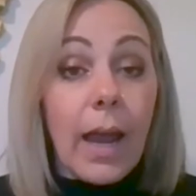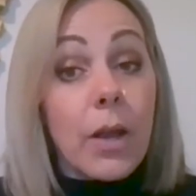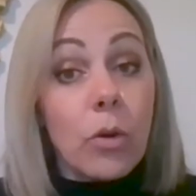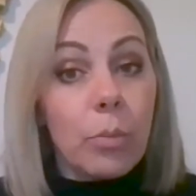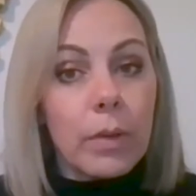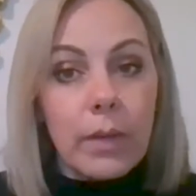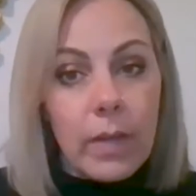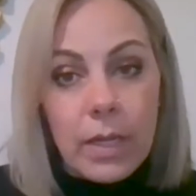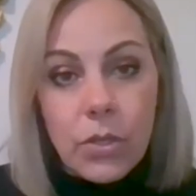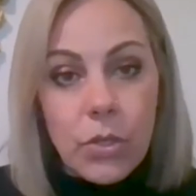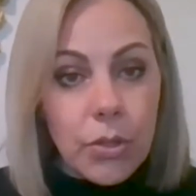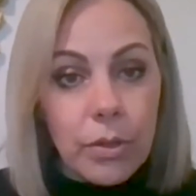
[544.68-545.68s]
I don't believe
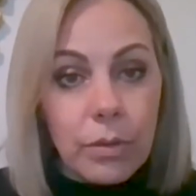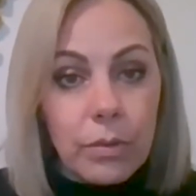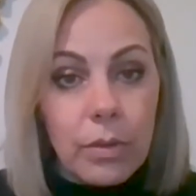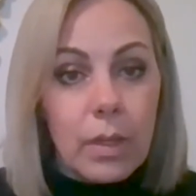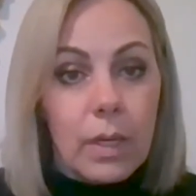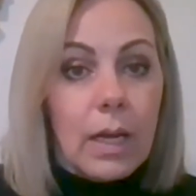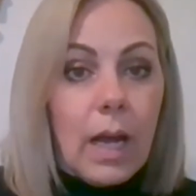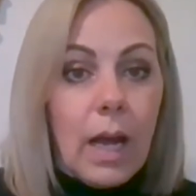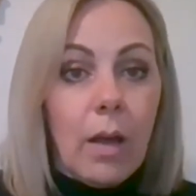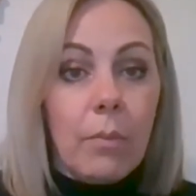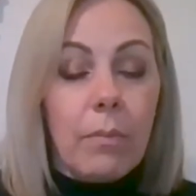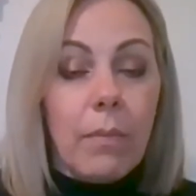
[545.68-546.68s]
that's true.
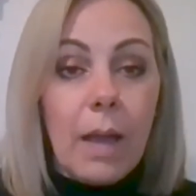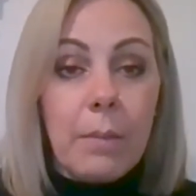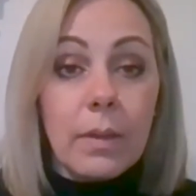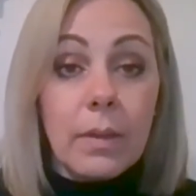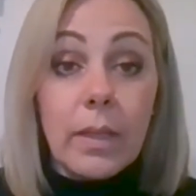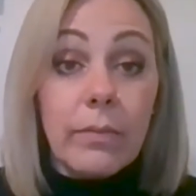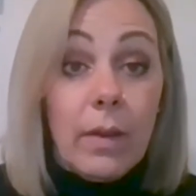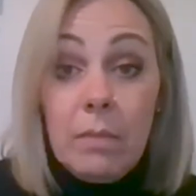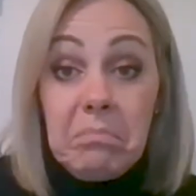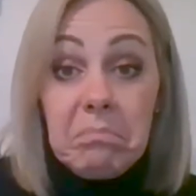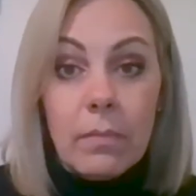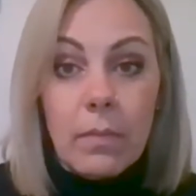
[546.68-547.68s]
Um, I believe
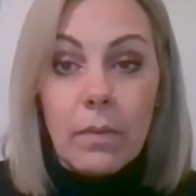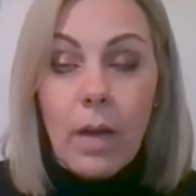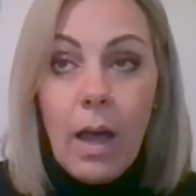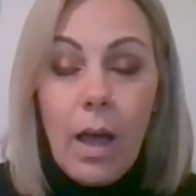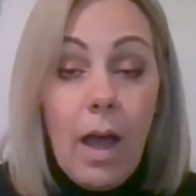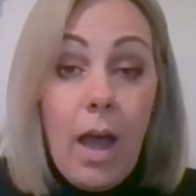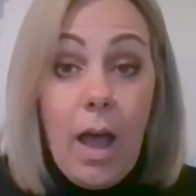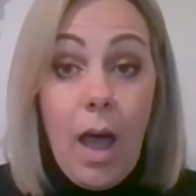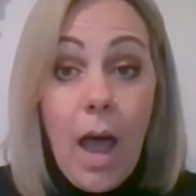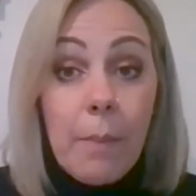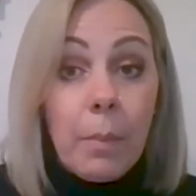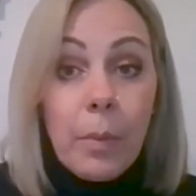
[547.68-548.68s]
I, uh,
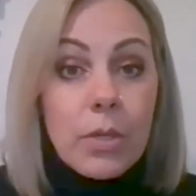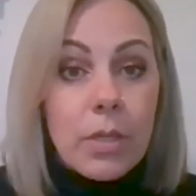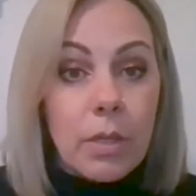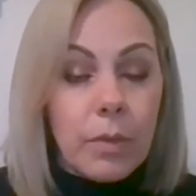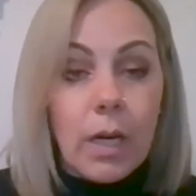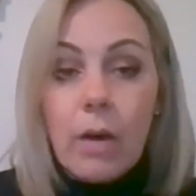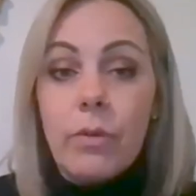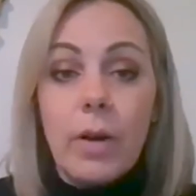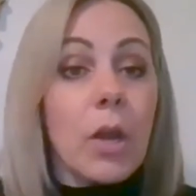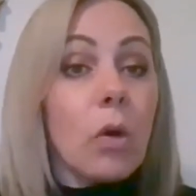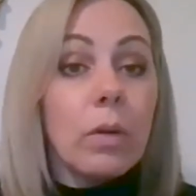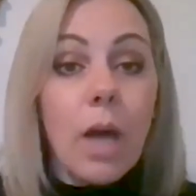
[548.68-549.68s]
I'm a person in recovery. I
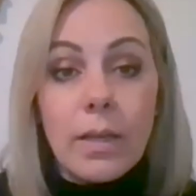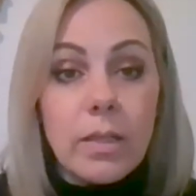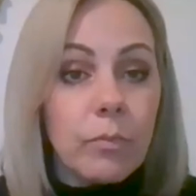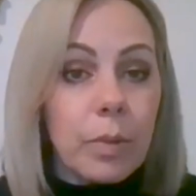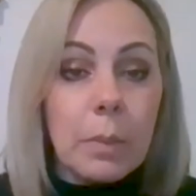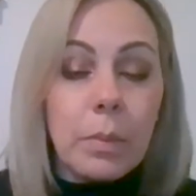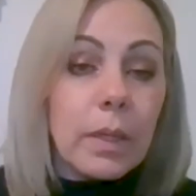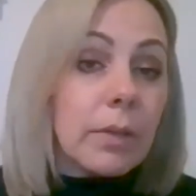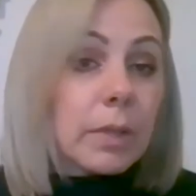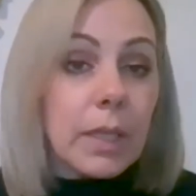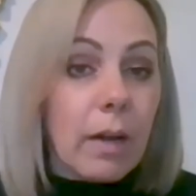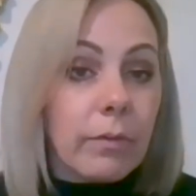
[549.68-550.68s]
know lots of people in
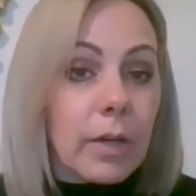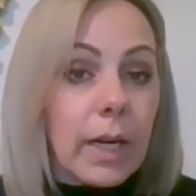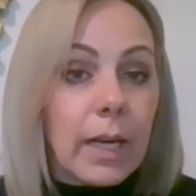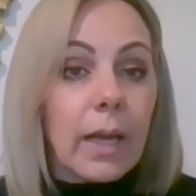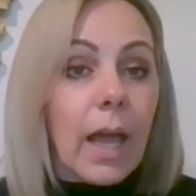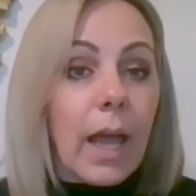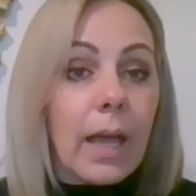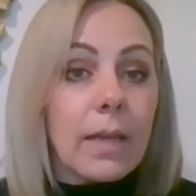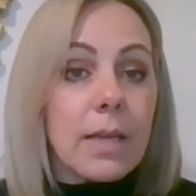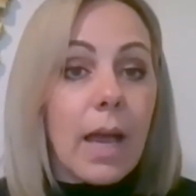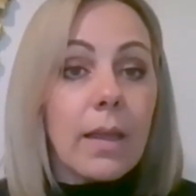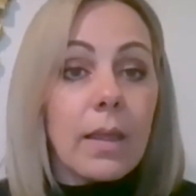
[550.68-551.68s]
recovery. And
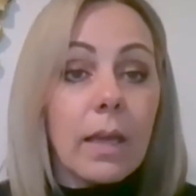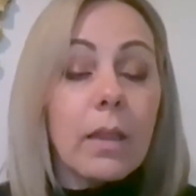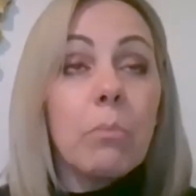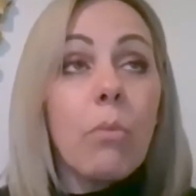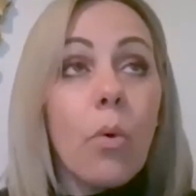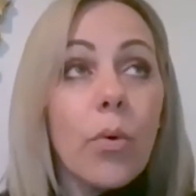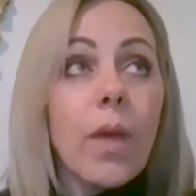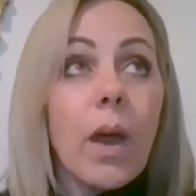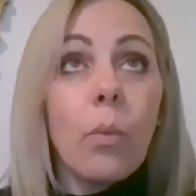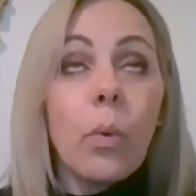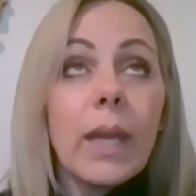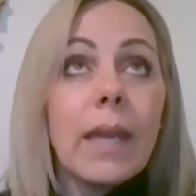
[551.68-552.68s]
I think the more
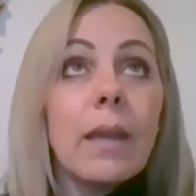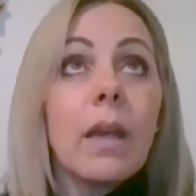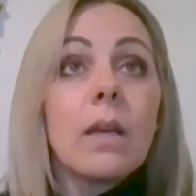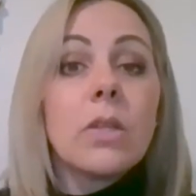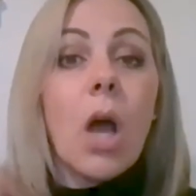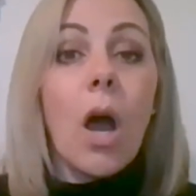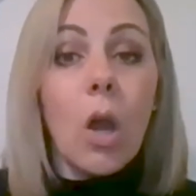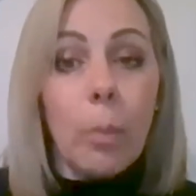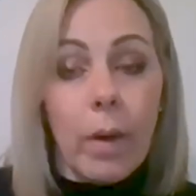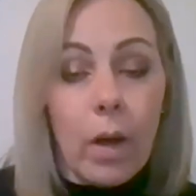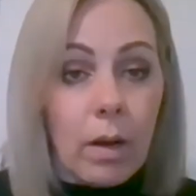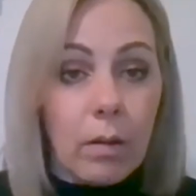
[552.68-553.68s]
that we talk
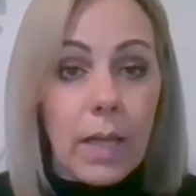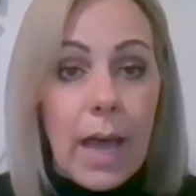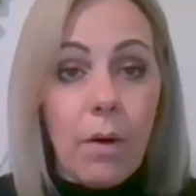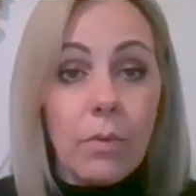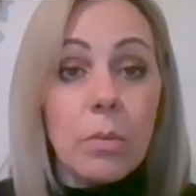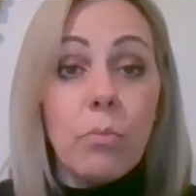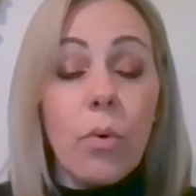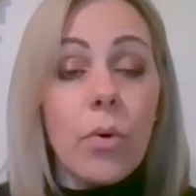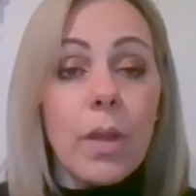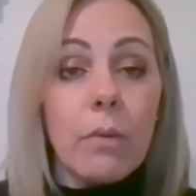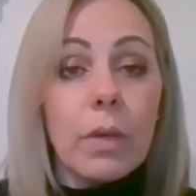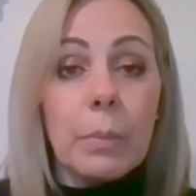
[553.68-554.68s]
about it out loud, the more
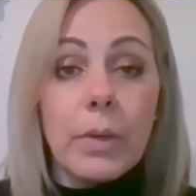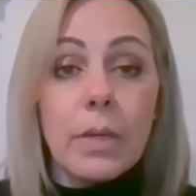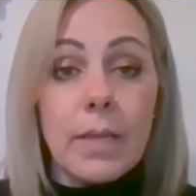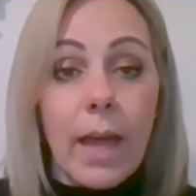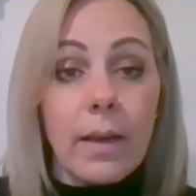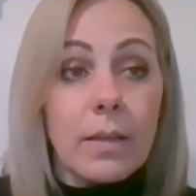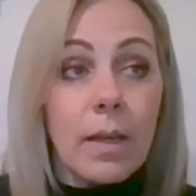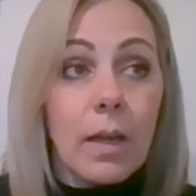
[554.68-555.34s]
that we present